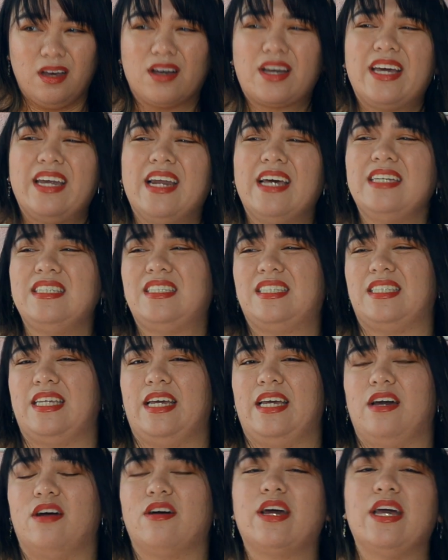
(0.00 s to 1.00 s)
can I
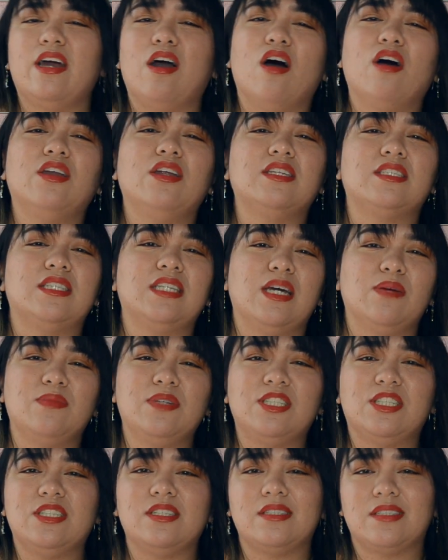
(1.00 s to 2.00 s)
say, okay, honestly, I'm
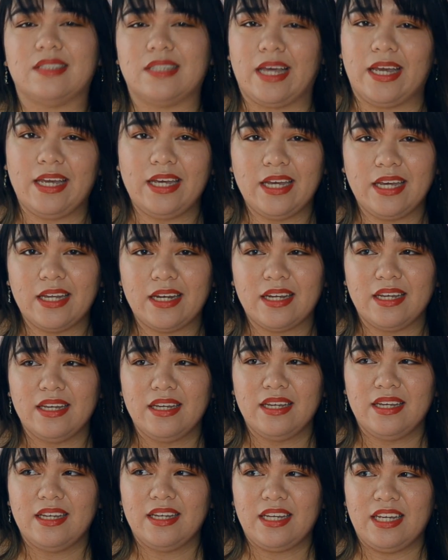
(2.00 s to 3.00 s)
gonna just say it,
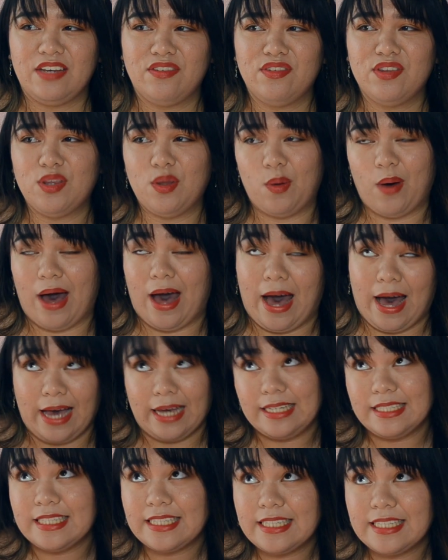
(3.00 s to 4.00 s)
even though
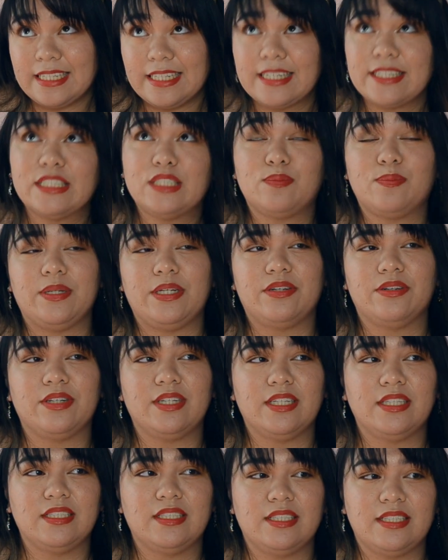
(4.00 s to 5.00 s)
I didn't
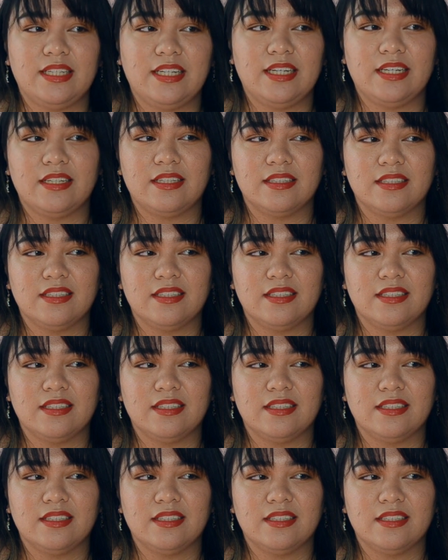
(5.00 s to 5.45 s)
experience it.